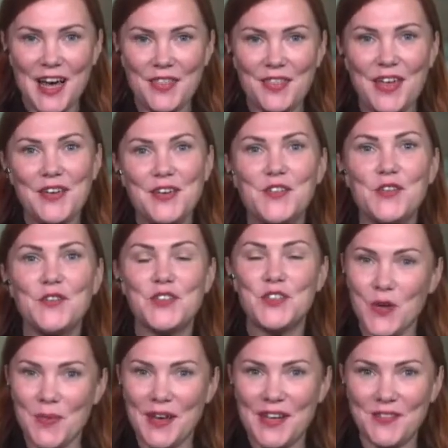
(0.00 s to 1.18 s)
And thank you
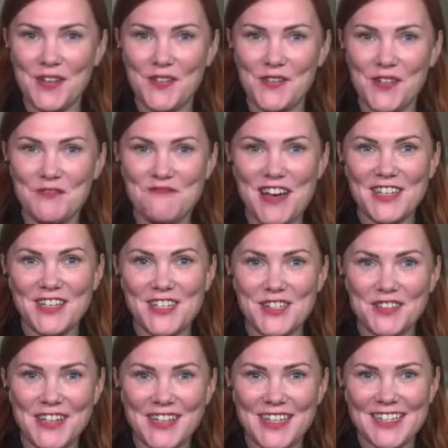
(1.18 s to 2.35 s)
so many of you for
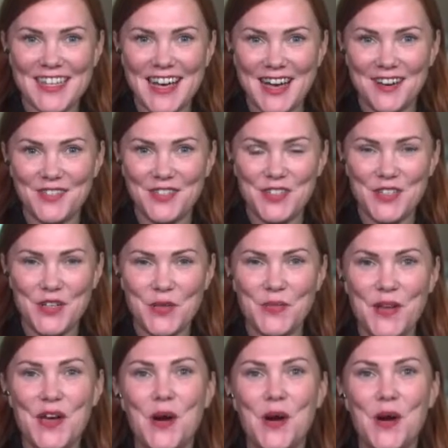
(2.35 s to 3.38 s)
registering this afternoon.